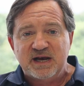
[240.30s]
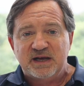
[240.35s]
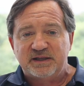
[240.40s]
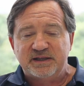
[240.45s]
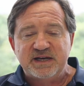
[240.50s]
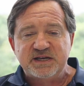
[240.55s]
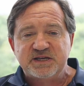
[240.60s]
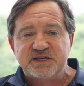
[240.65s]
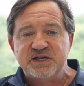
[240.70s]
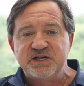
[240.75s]

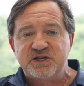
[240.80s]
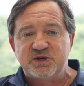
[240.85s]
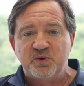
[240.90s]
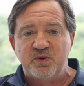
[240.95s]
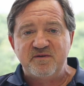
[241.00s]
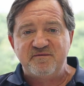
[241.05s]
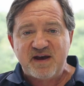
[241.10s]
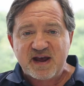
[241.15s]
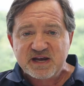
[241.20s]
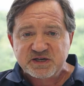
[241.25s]
listened to
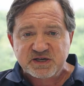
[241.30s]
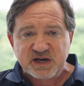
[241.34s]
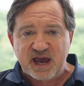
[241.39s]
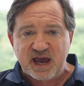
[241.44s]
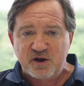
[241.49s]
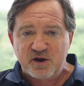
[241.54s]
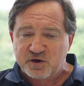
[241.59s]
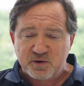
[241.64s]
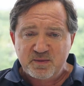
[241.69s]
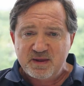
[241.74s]

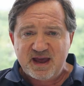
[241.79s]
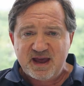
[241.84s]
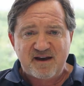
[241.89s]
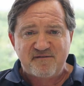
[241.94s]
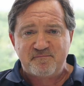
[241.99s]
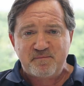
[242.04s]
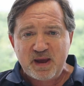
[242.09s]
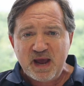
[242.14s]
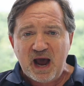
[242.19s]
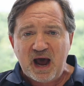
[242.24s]
investigators of the
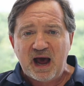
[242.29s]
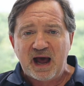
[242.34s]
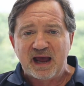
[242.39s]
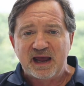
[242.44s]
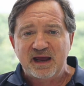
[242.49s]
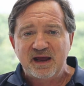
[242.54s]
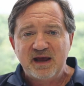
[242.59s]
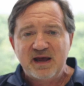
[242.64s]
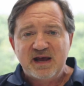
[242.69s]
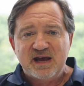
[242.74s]

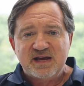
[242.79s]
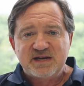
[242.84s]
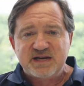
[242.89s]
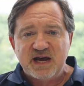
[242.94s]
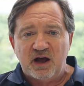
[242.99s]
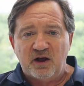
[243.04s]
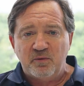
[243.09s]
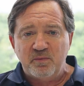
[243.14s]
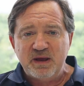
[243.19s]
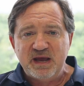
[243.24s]
FBI
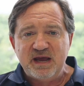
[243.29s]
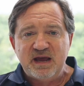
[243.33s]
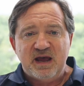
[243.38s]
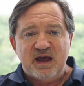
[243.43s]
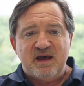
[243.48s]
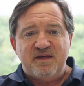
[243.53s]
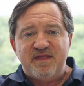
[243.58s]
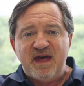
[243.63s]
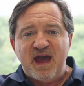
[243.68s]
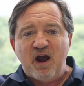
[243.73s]
tell me
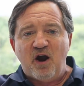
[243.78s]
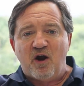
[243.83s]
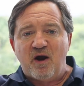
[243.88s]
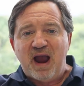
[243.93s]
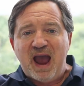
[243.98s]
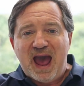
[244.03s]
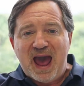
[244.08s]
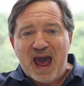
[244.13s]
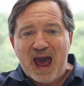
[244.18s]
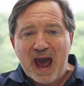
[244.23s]
they are
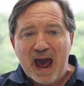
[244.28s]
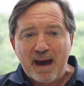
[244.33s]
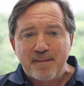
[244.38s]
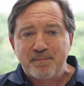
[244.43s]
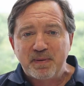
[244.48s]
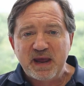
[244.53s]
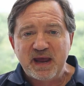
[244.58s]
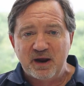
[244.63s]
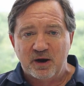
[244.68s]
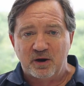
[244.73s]

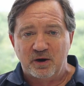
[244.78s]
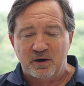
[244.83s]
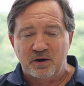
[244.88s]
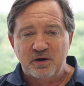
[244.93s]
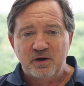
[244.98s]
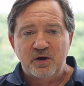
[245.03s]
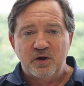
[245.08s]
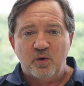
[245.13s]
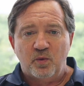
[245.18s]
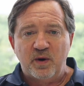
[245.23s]
happier
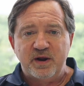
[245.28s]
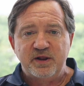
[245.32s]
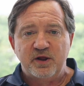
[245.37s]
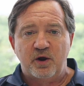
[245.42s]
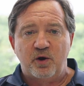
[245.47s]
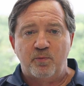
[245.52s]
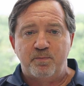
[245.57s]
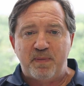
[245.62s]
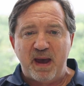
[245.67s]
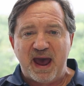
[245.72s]
when
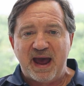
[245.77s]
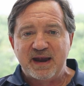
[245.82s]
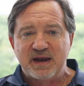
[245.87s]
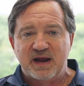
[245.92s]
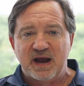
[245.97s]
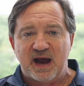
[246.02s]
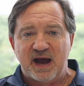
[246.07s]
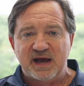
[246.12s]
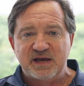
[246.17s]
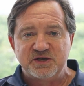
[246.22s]
the bad
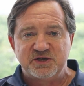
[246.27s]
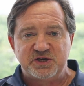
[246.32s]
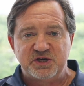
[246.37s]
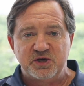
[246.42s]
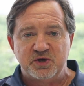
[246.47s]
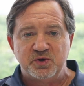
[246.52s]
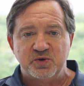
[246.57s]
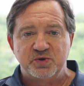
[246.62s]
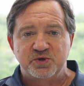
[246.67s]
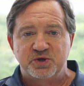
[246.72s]
guys
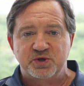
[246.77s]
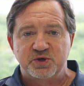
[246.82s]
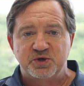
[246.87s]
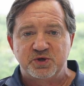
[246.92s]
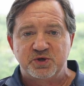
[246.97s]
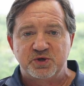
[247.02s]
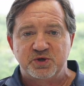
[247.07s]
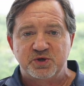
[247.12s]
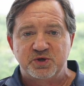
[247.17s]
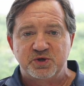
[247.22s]
use
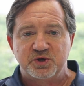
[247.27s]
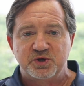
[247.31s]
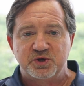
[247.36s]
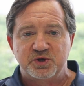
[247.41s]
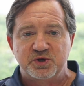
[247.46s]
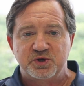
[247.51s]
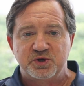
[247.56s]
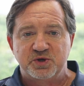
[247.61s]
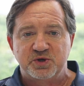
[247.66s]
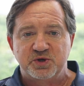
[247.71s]

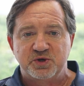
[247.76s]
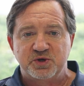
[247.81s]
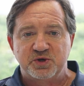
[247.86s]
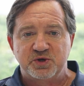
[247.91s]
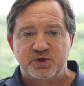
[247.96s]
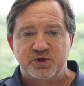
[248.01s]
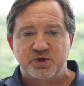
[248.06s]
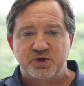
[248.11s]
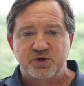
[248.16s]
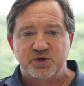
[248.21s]
crypto,
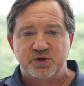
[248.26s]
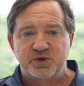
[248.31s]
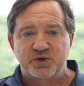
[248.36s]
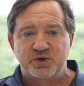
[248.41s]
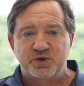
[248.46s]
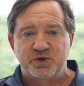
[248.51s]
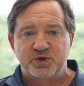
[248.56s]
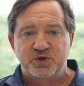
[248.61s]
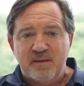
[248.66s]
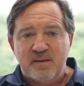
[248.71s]
especially
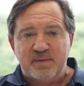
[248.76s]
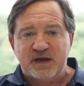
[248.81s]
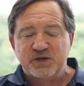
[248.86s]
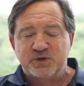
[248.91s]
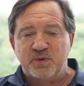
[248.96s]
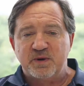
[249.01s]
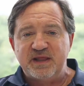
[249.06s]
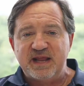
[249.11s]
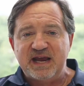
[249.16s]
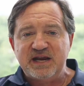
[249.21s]
Bitcoin,
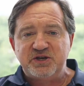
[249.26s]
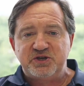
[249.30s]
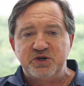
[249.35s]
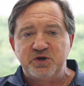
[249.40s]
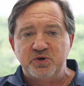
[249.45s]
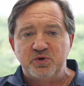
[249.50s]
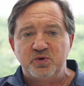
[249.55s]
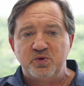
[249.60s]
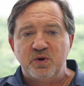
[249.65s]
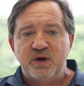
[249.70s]
because when they
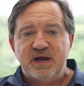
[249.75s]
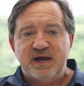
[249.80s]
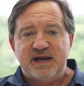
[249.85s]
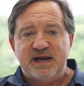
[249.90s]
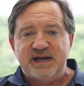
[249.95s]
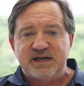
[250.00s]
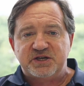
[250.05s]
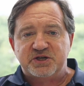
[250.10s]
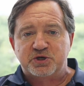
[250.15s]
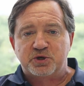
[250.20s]
do,
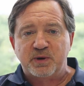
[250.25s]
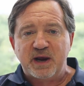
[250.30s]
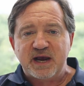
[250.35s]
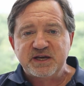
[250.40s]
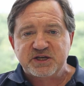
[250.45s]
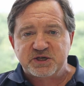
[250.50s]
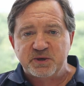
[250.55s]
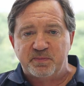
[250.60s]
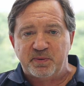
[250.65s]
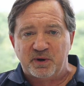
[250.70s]
it's
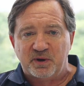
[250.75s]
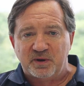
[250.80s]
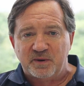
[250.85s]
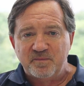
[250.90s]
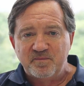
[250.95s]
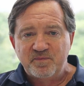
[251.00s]
traceable.